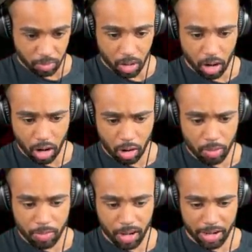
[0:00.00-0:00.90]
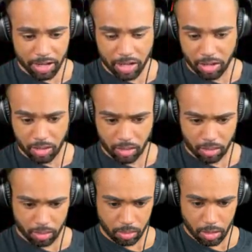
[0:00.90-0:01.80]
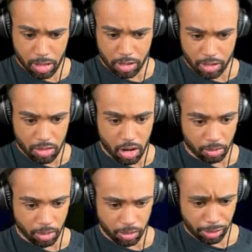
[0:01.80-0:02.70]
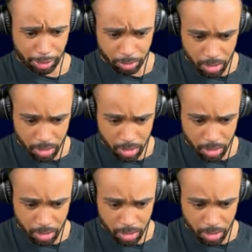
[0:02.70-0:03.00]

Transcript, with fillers: Oh my! No, no, no, no, no!